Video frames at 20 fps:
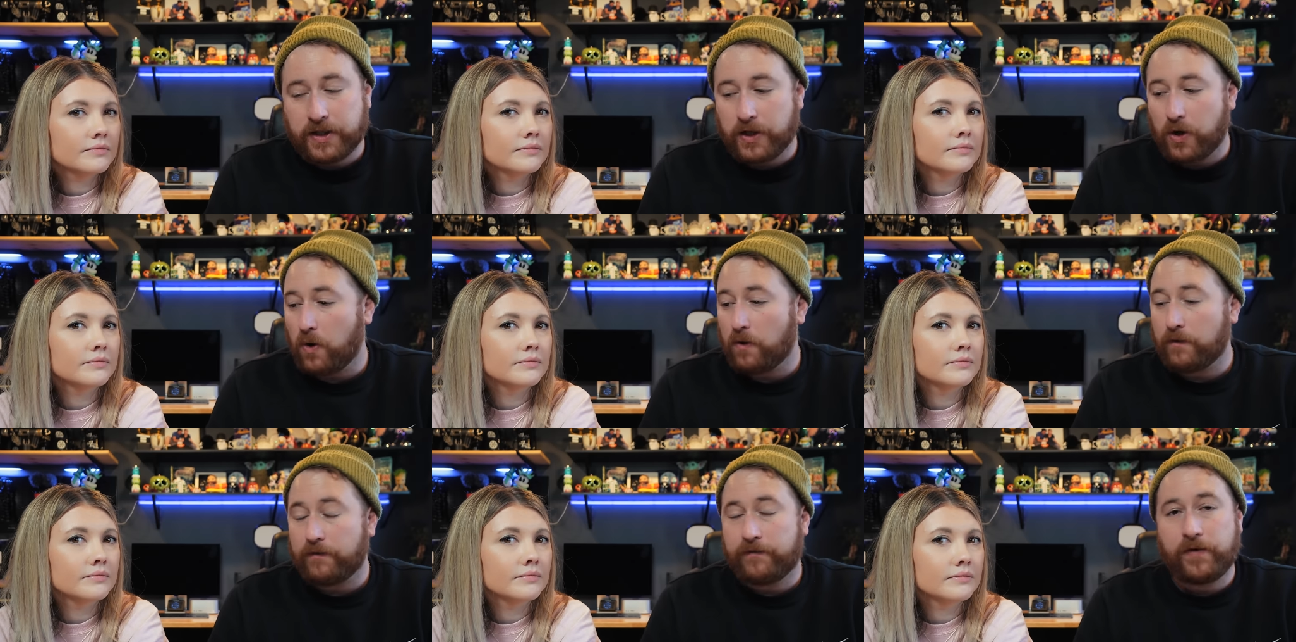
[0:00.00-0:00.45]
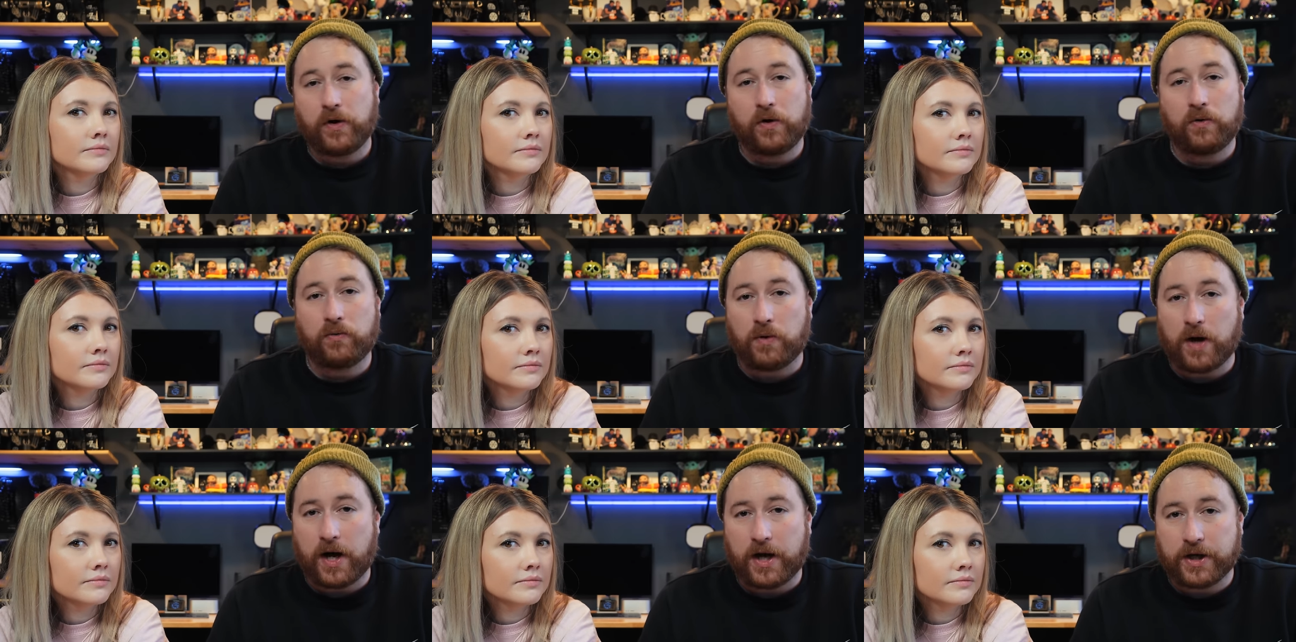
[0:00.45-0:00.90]
Speaker 1: You don't mm-hmm.
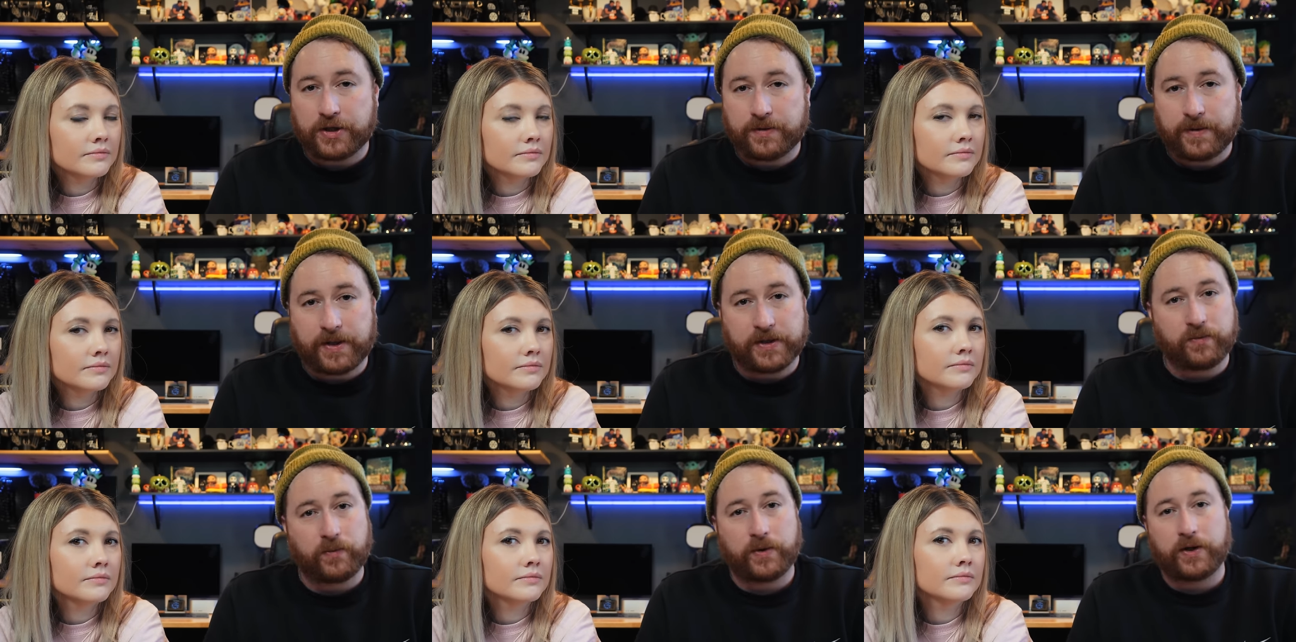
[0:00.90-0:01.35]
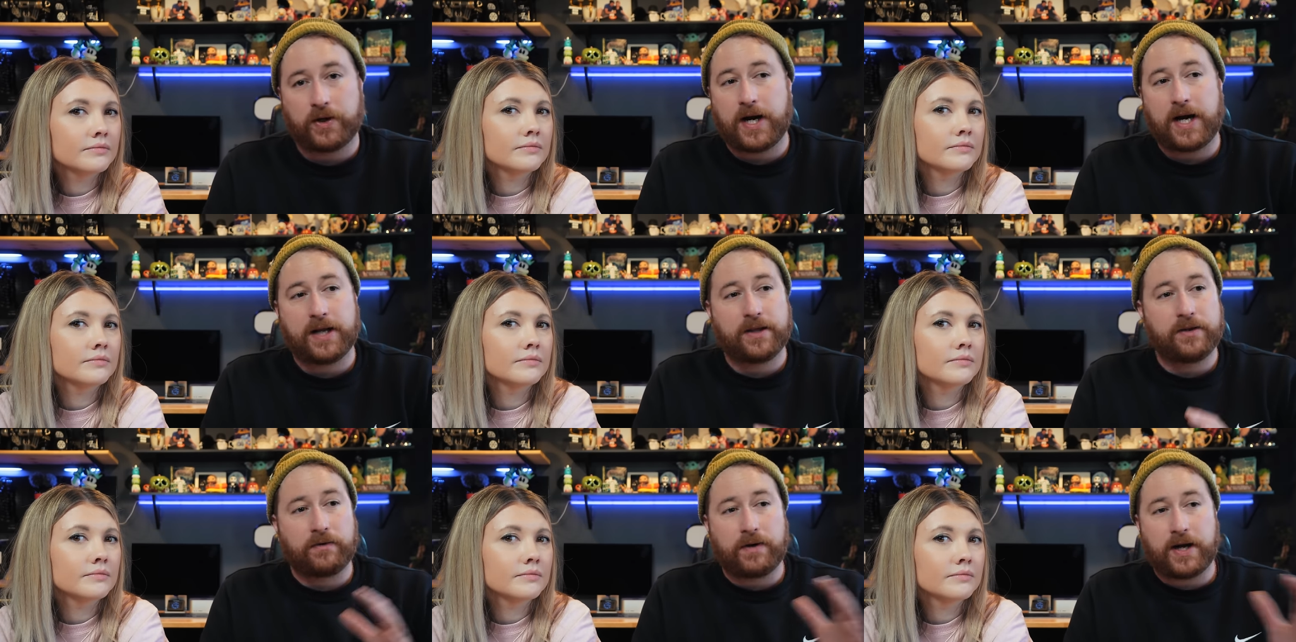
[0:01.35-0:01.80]
feel rushed because when you're
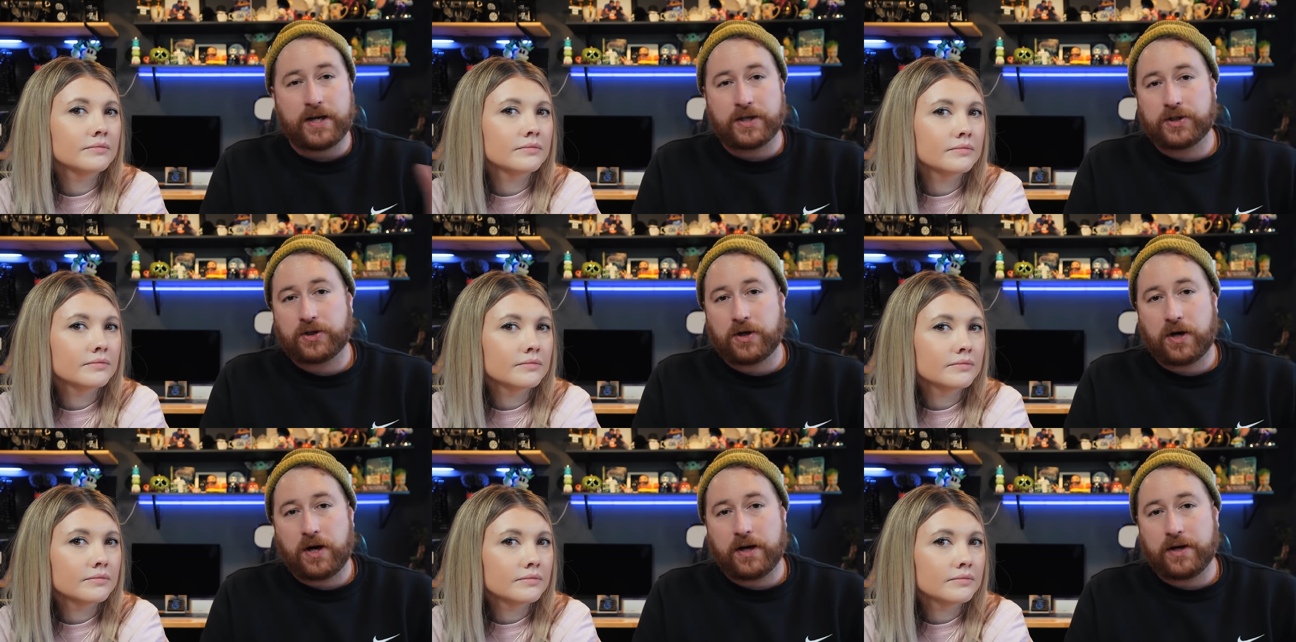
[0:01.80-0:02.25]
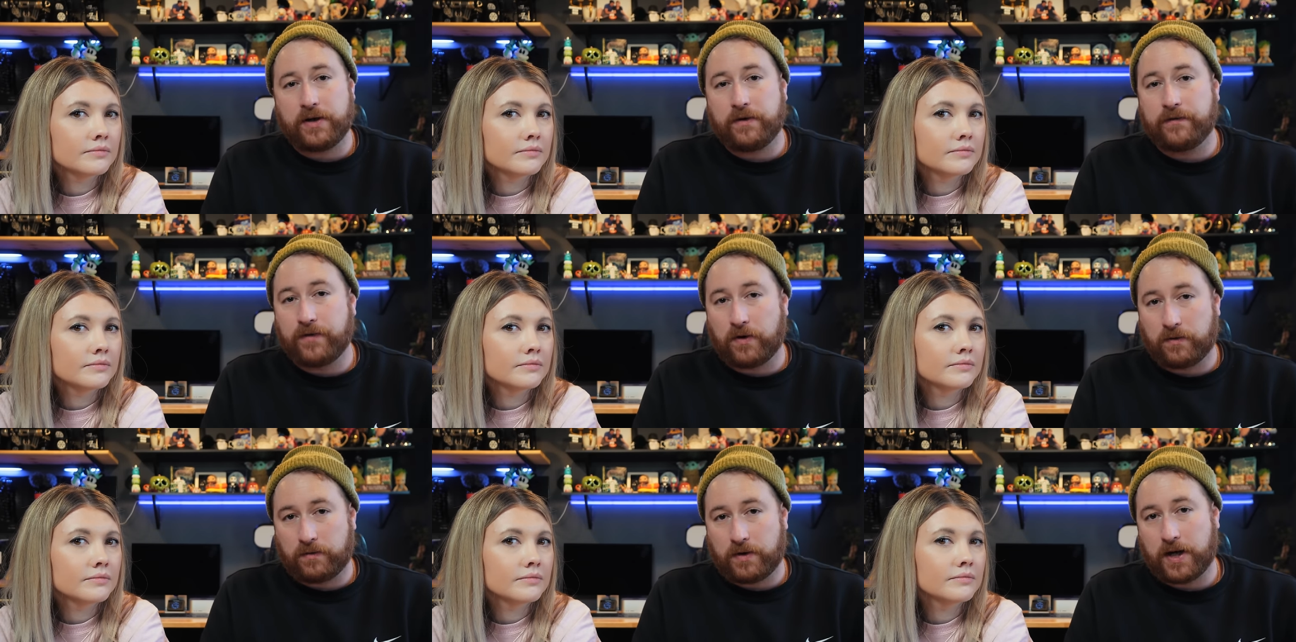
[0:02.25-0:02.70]
at the restaurant, you
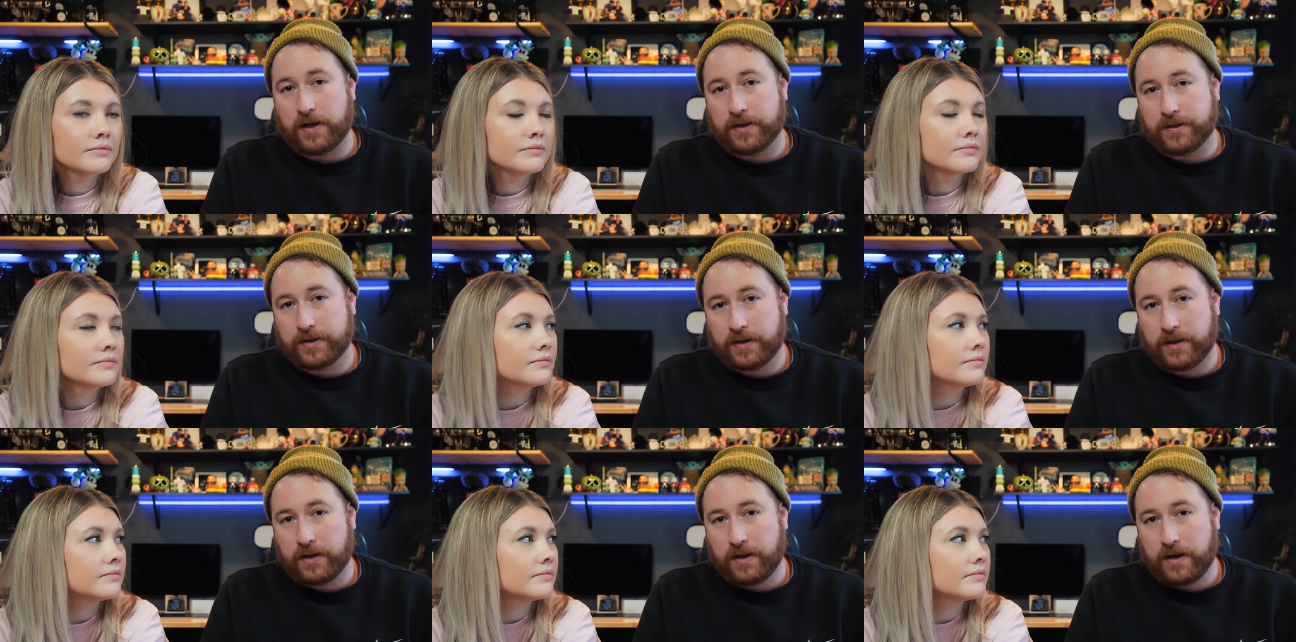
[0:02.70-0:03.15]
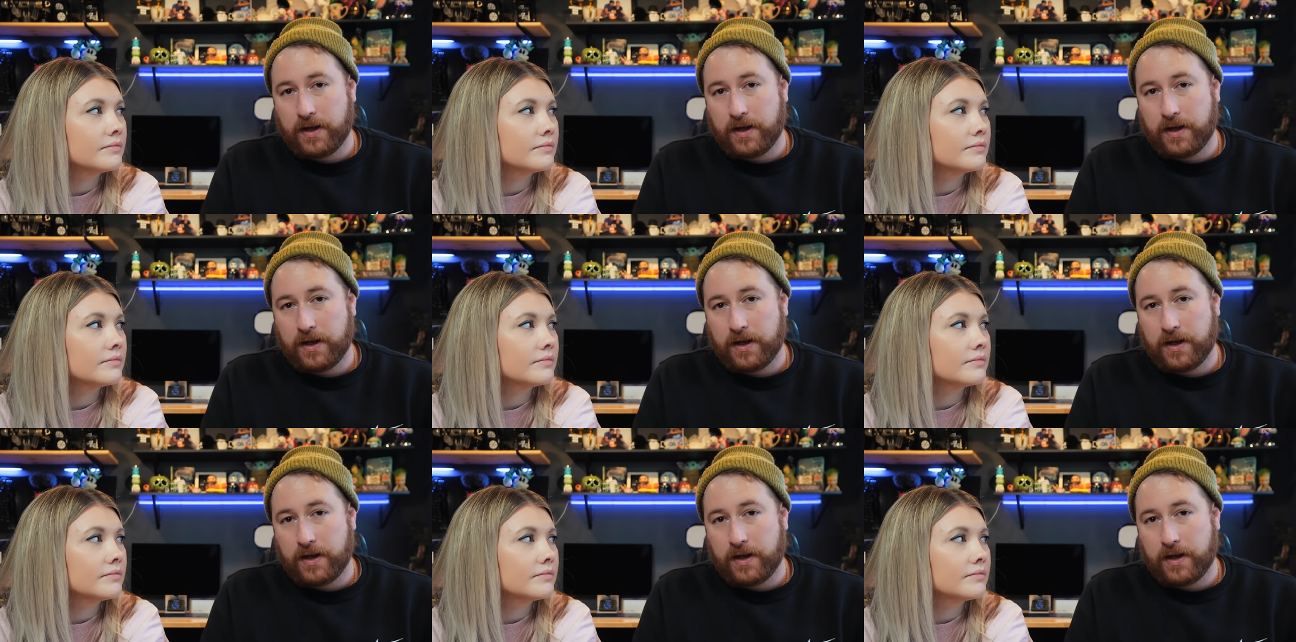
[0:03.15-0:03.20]
feel rushed.